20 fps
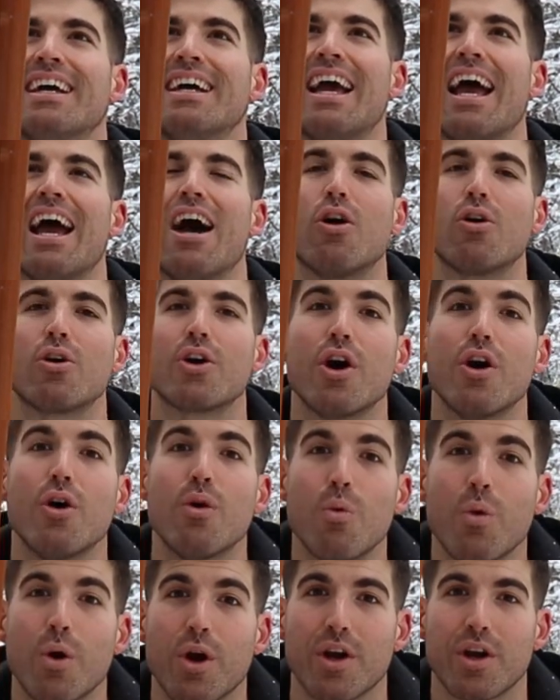Helco
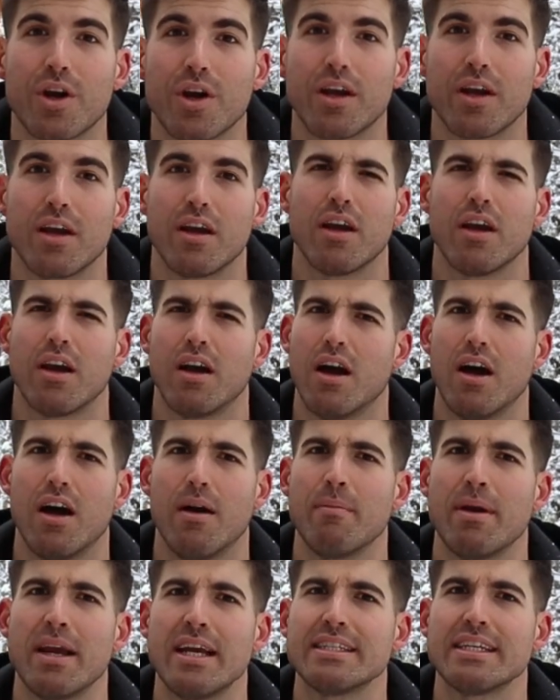Work.
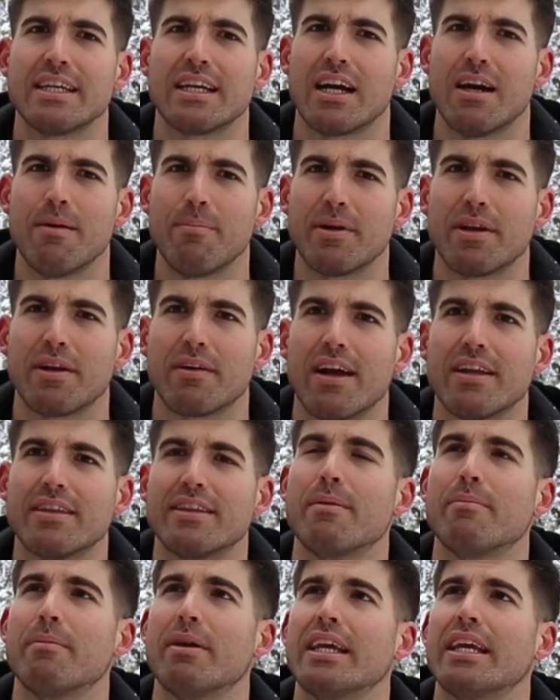Amazing company, right?
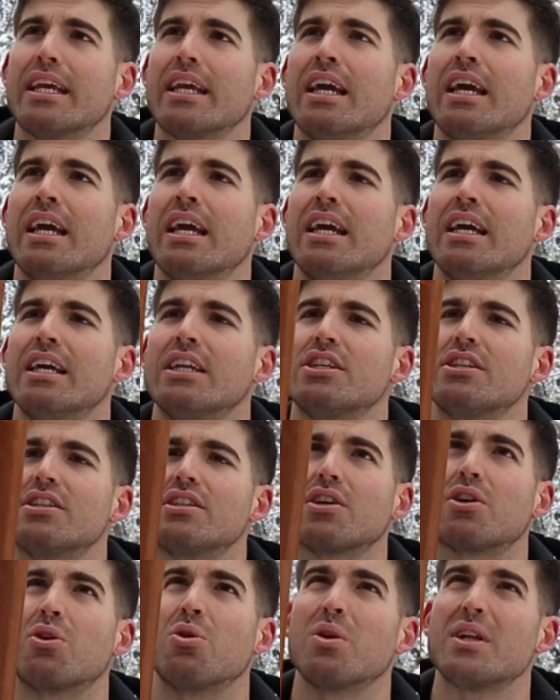They make just
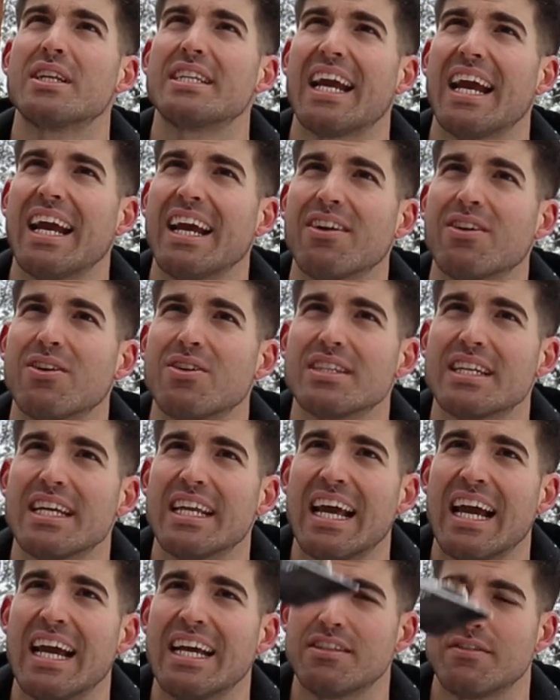the coolest handles
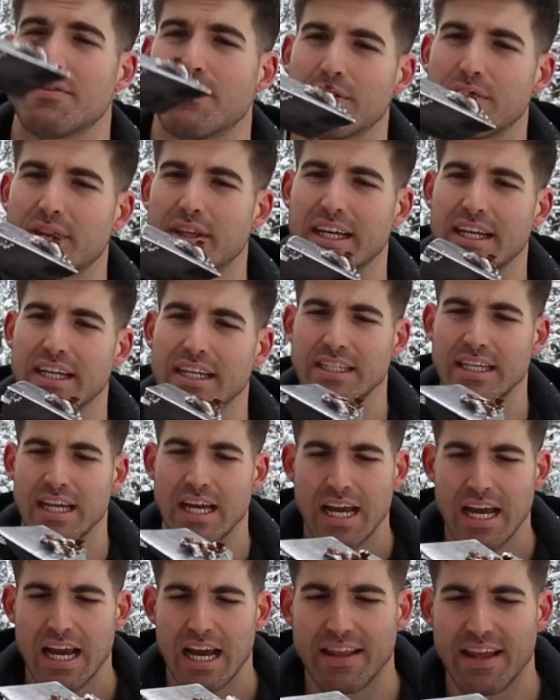and heads for things,
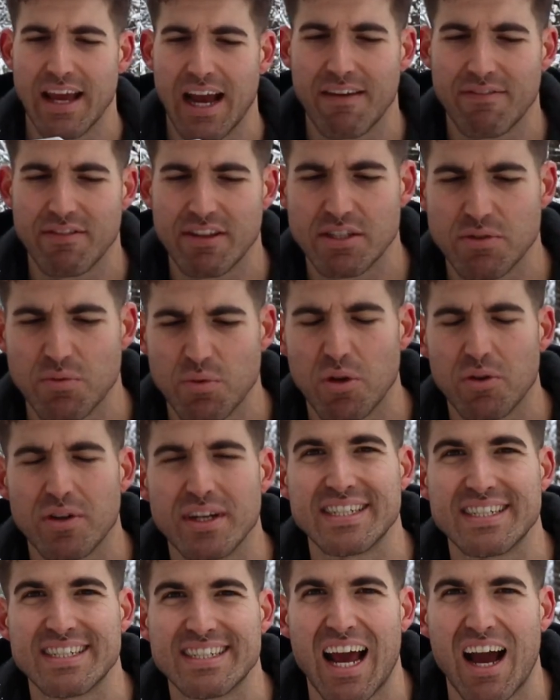and they have this real
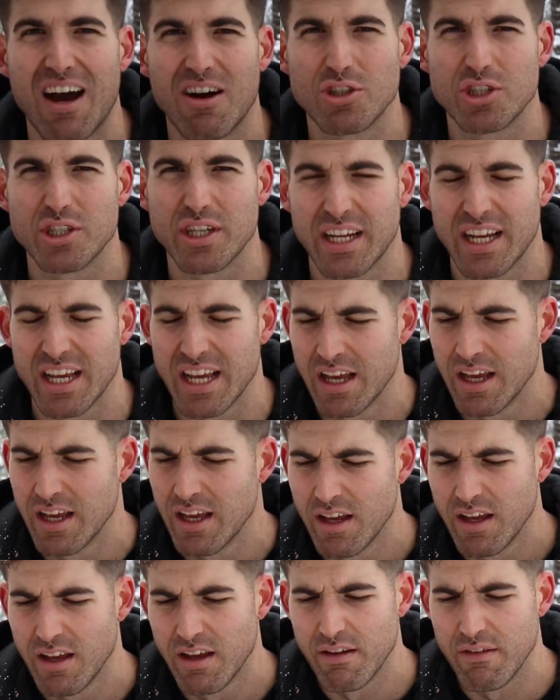nostalgic,
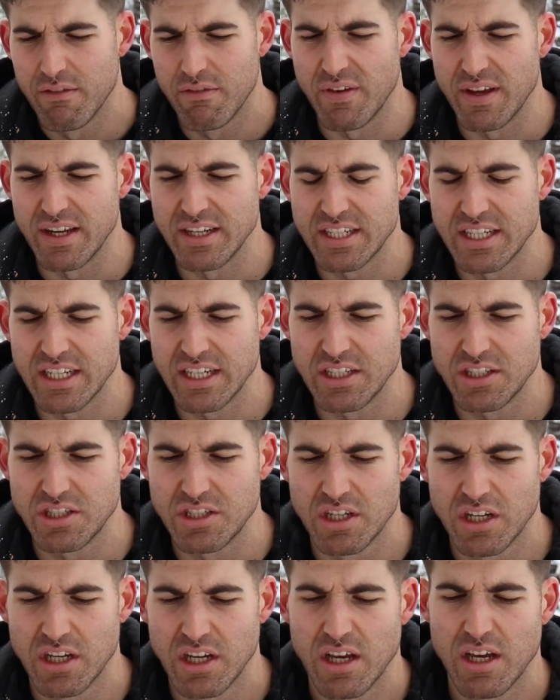
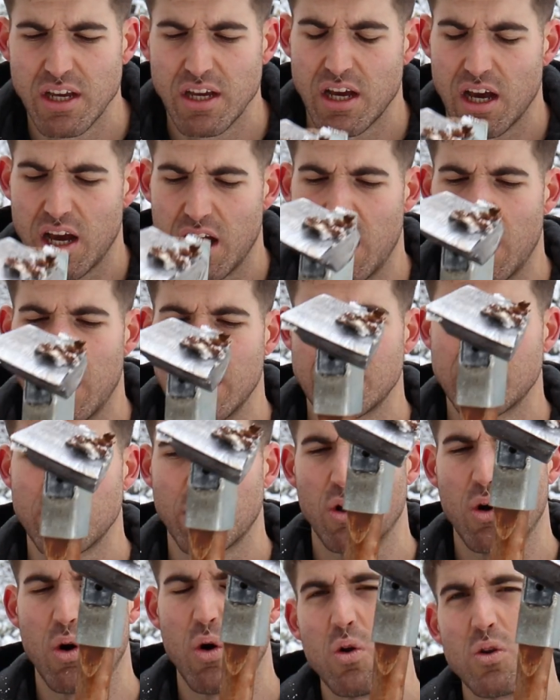vintage,
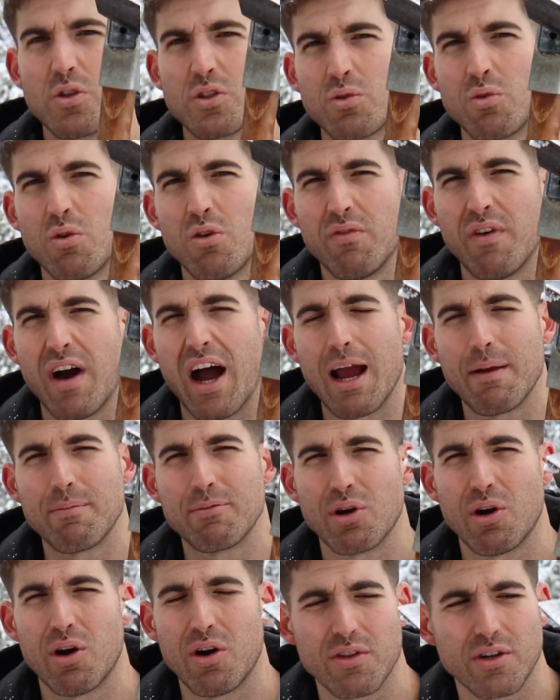sort of old school vibe
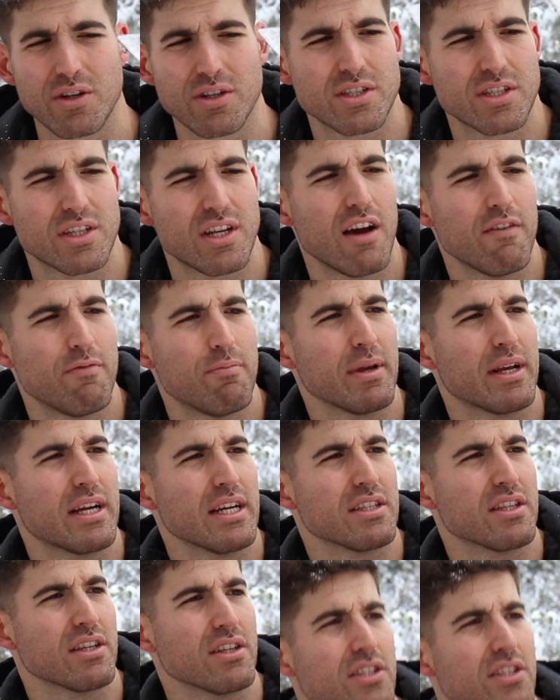to all their stuff because they're